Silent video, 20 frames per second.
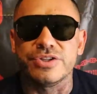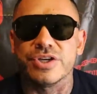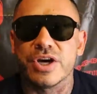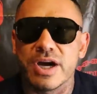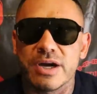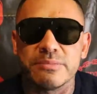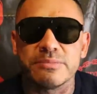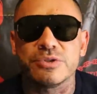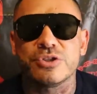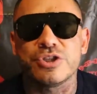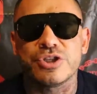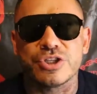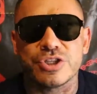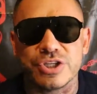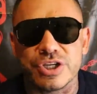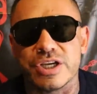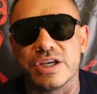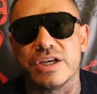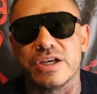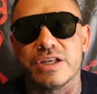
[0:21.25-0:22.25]
dumb
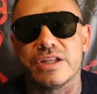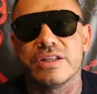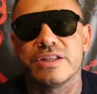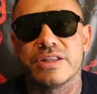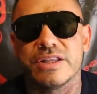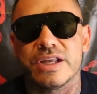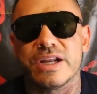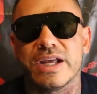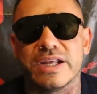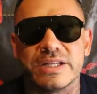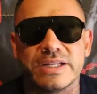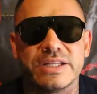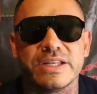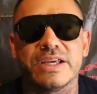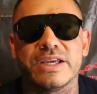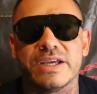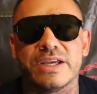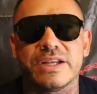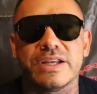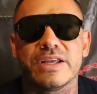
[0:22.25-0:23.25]
shit that I
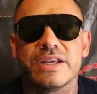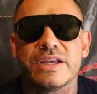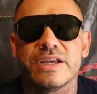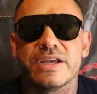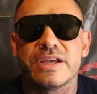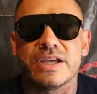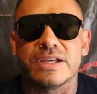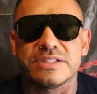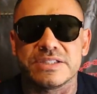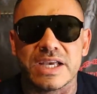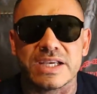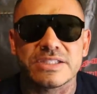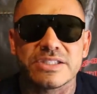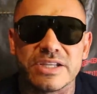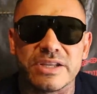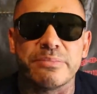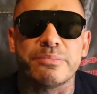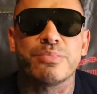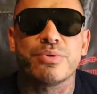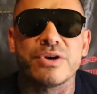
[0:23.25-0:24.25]
did, it's
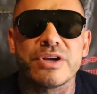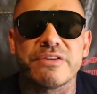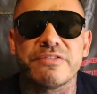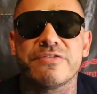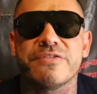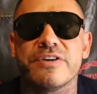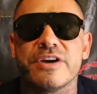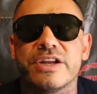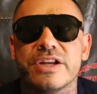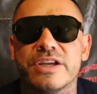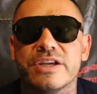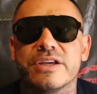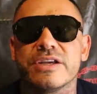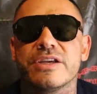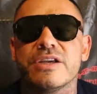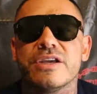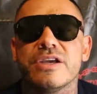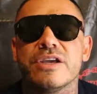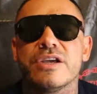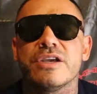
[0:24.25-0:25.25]
actually pretty funny.
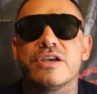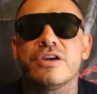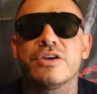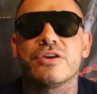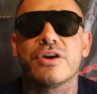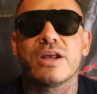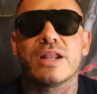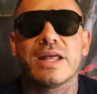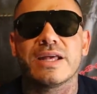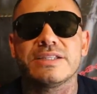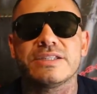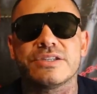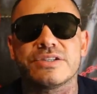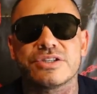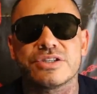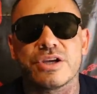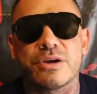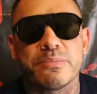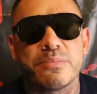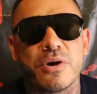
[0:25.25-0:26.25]
You know, I like to
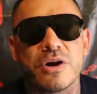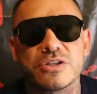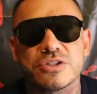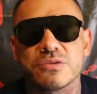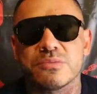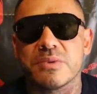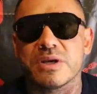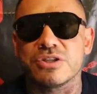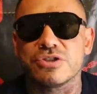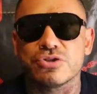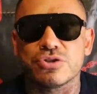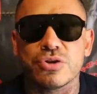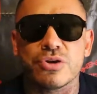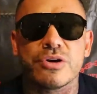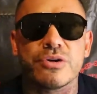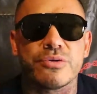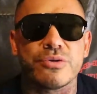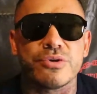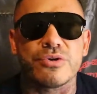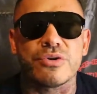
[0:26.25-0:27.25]
share parts of my
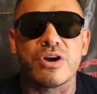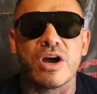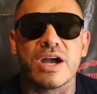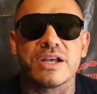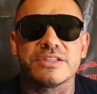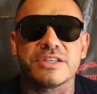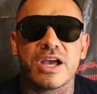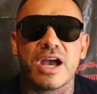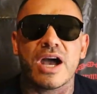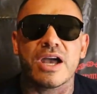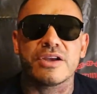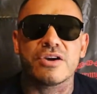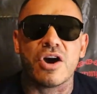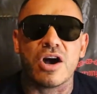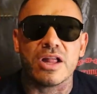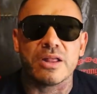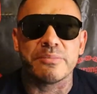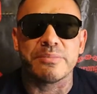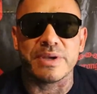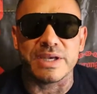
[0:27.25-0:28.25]
story, you guys. I, I
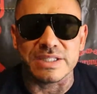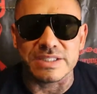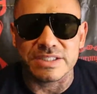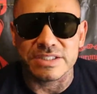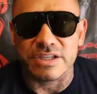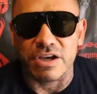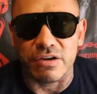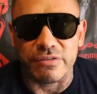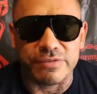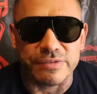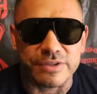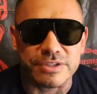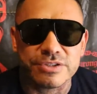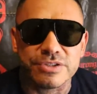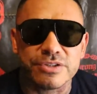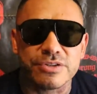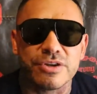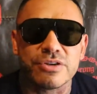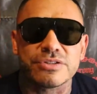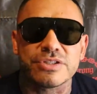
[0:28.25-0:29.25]
call it being
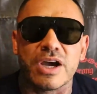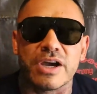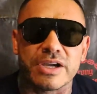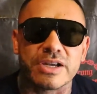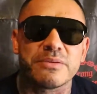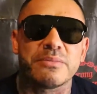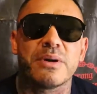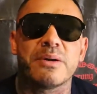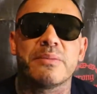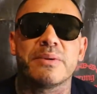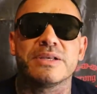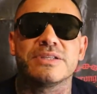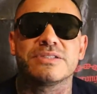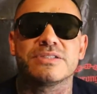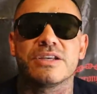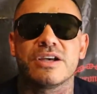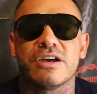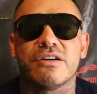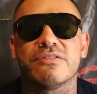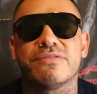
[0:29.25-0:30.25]
selfish, you know, talking about
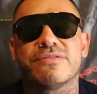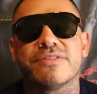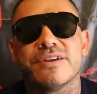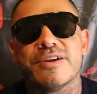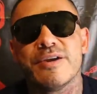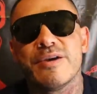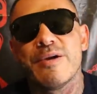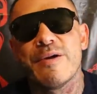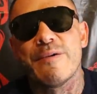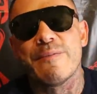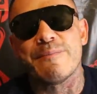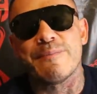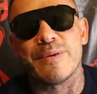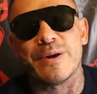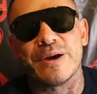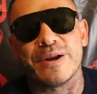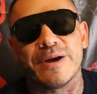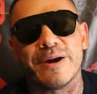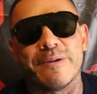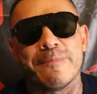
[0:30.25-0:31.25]
myself.
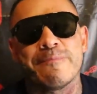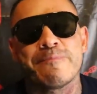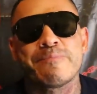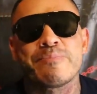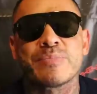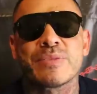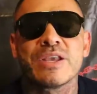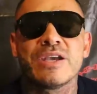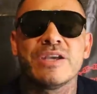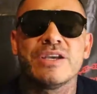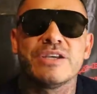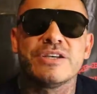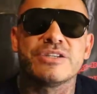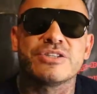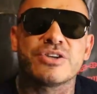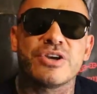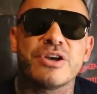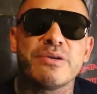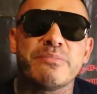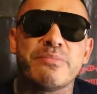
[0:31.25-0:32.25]
But um,
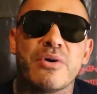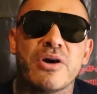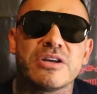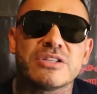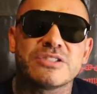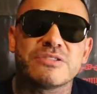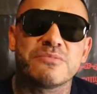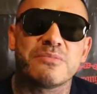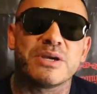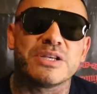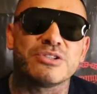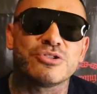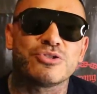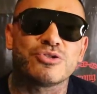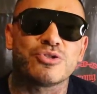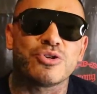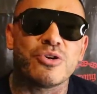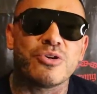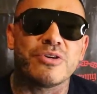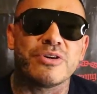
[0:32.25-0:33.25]
sharing parts of my
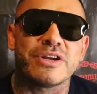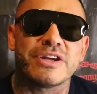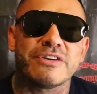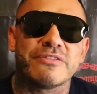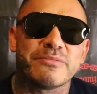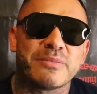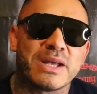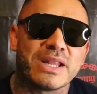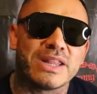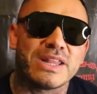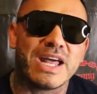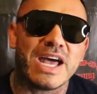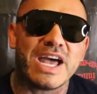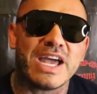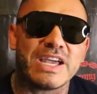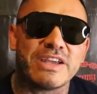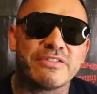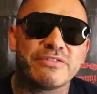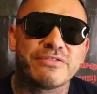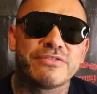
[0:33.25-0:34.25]
story, of my
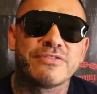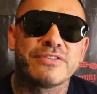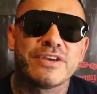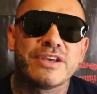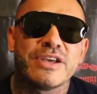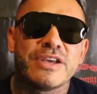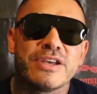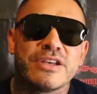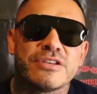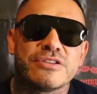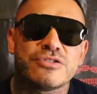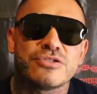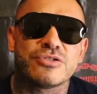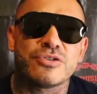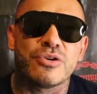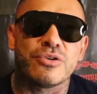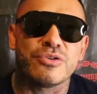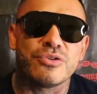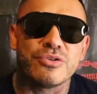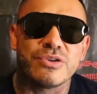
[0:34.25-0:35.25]
life,
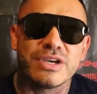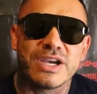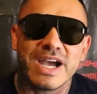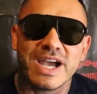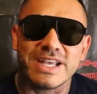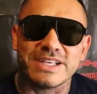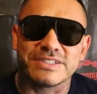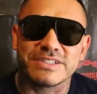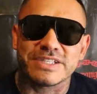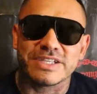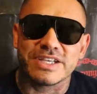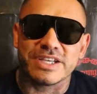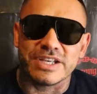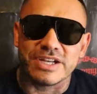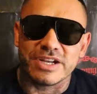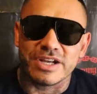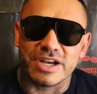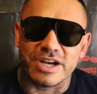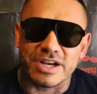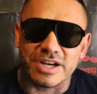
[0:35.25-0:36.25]
so you guys
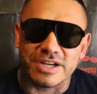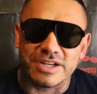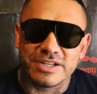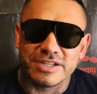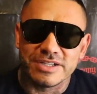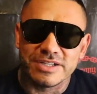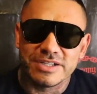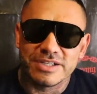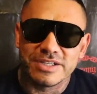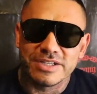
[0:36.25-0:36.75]
could, uh,